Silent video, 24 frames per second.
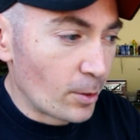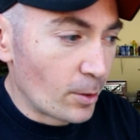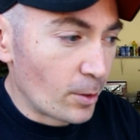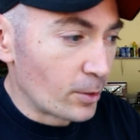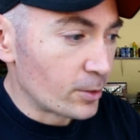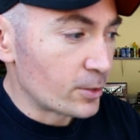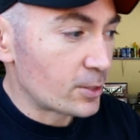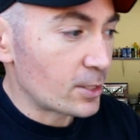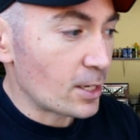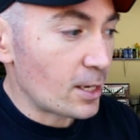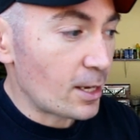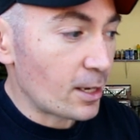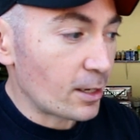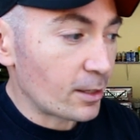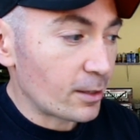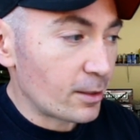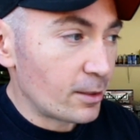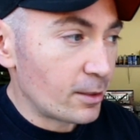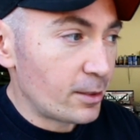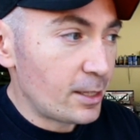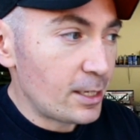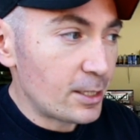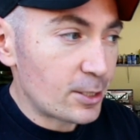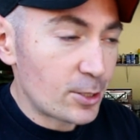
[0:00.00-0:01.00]
saying
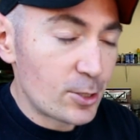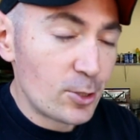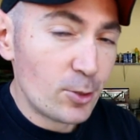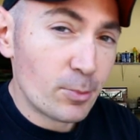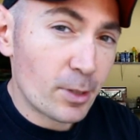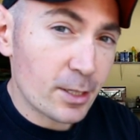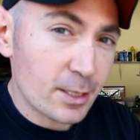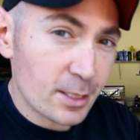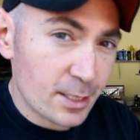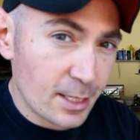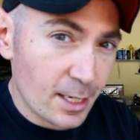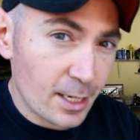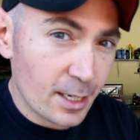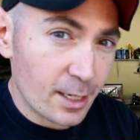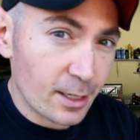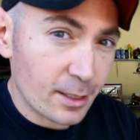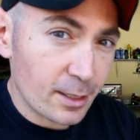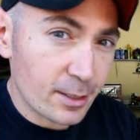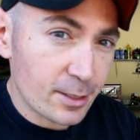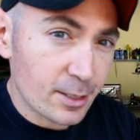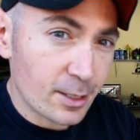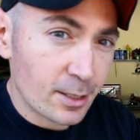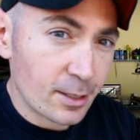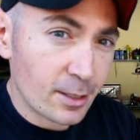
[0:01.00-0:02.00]
these two
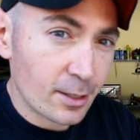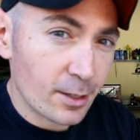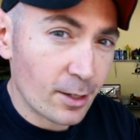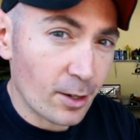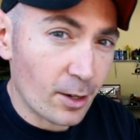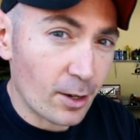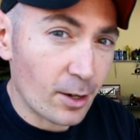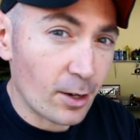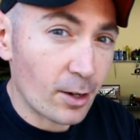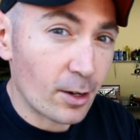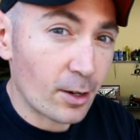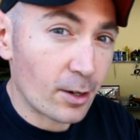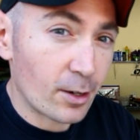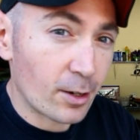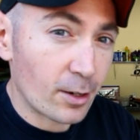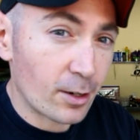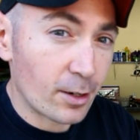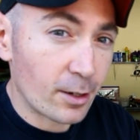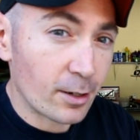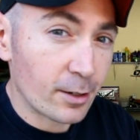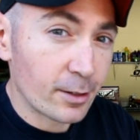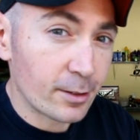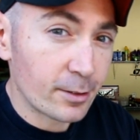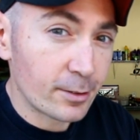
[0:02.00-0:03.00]
Mustangs
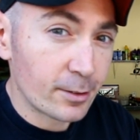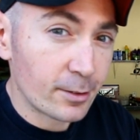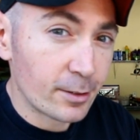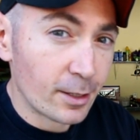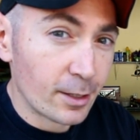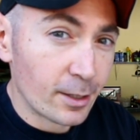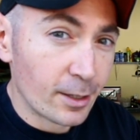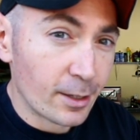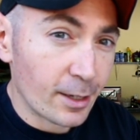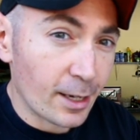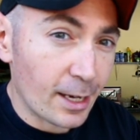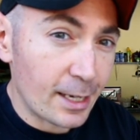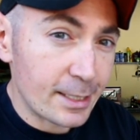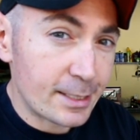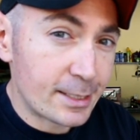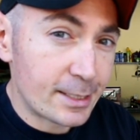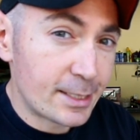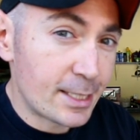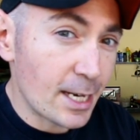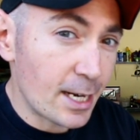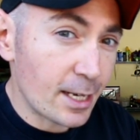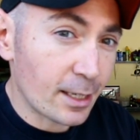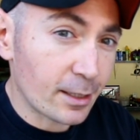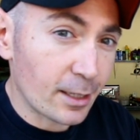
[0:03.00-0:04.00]
are
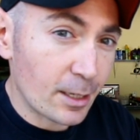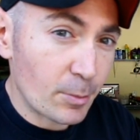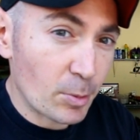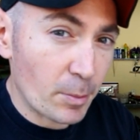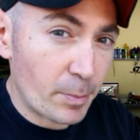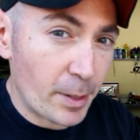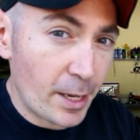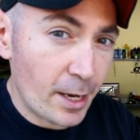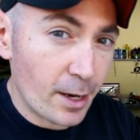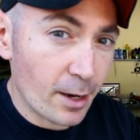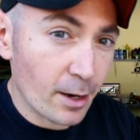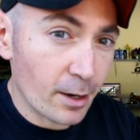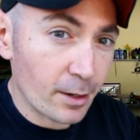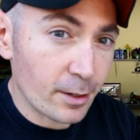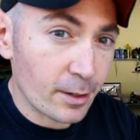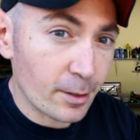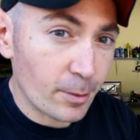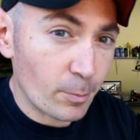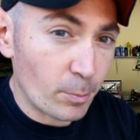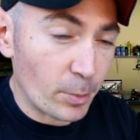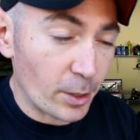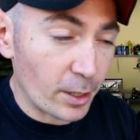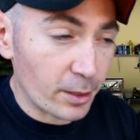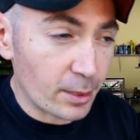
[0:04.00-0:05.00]
identically prepared,
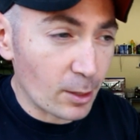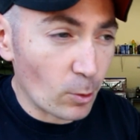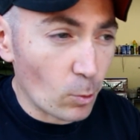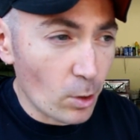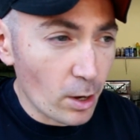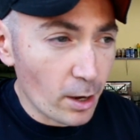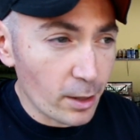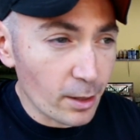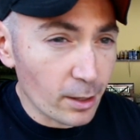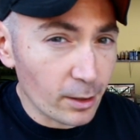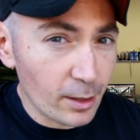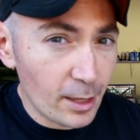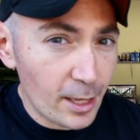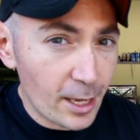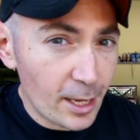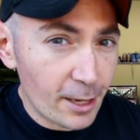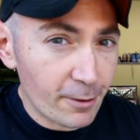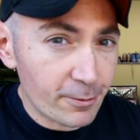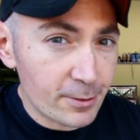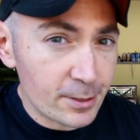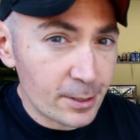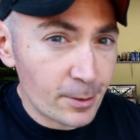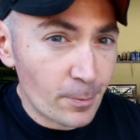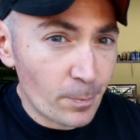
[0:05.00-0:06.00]
but the one on the
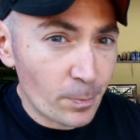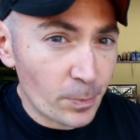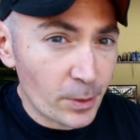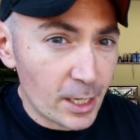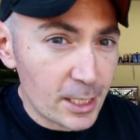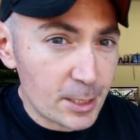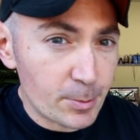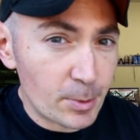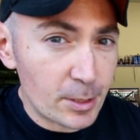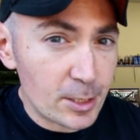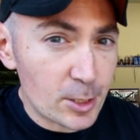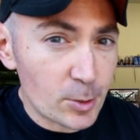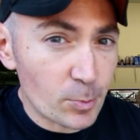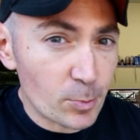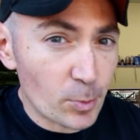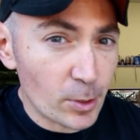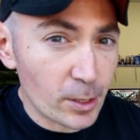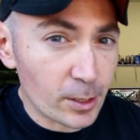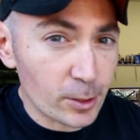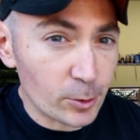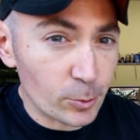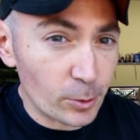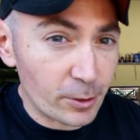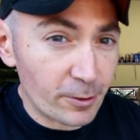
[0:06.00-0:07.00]
left has been
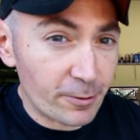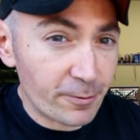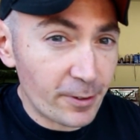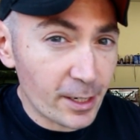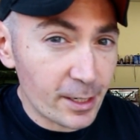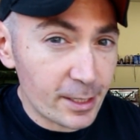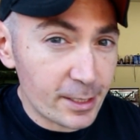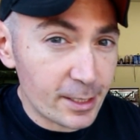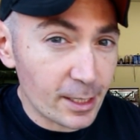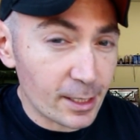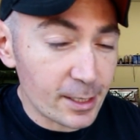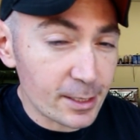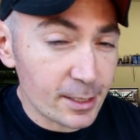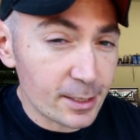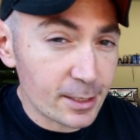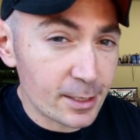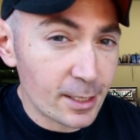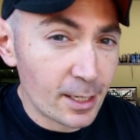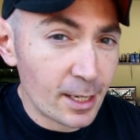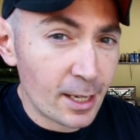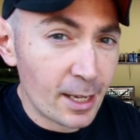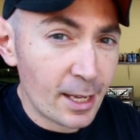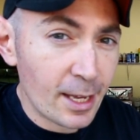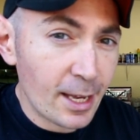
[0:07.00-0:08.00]
sprinkled with fairy dust,
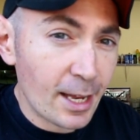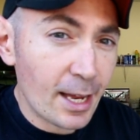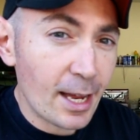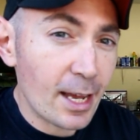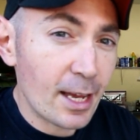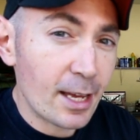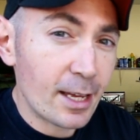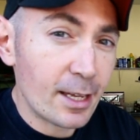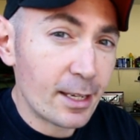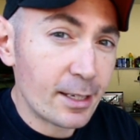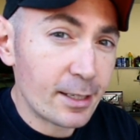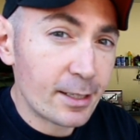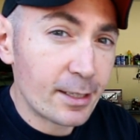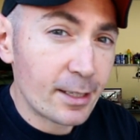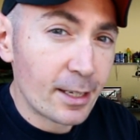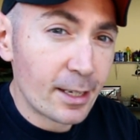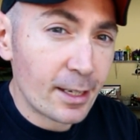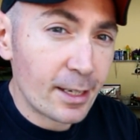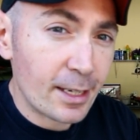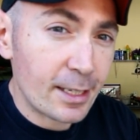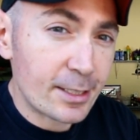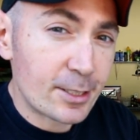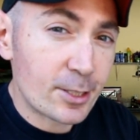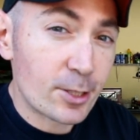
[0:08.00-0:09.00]
and
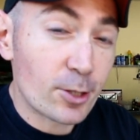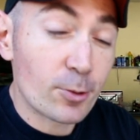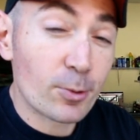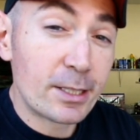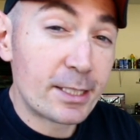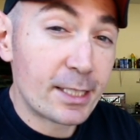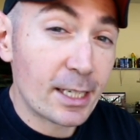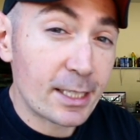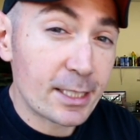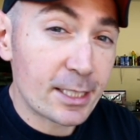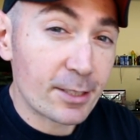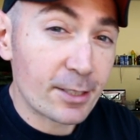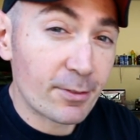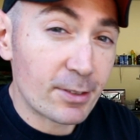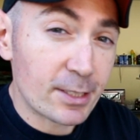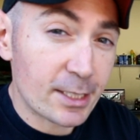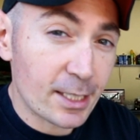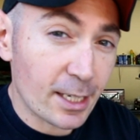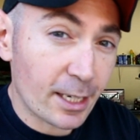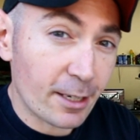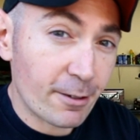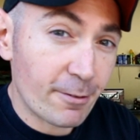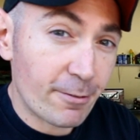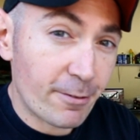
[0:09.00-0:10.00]
it's 0.3 of a
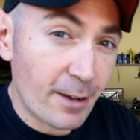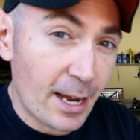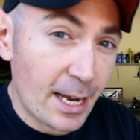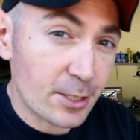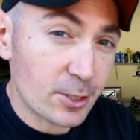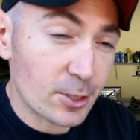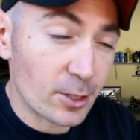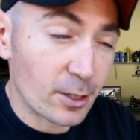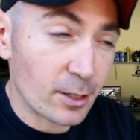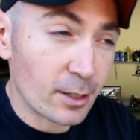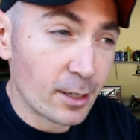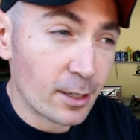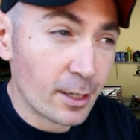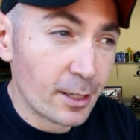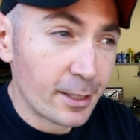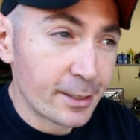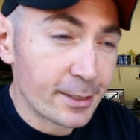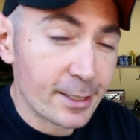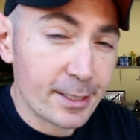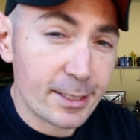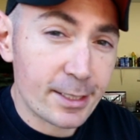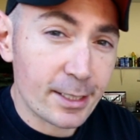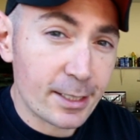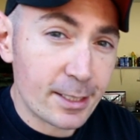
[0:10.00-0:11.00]
second faster
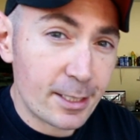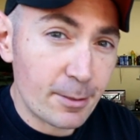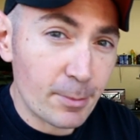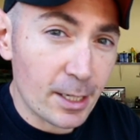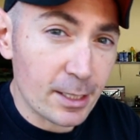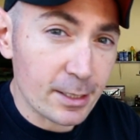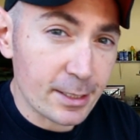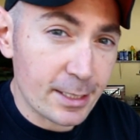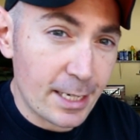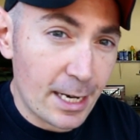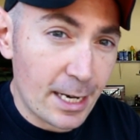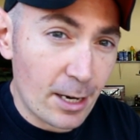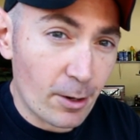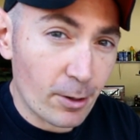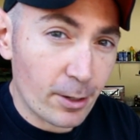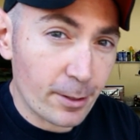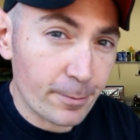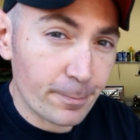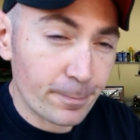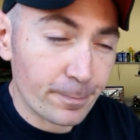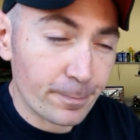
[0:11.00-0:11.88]
to 60 miles an hour.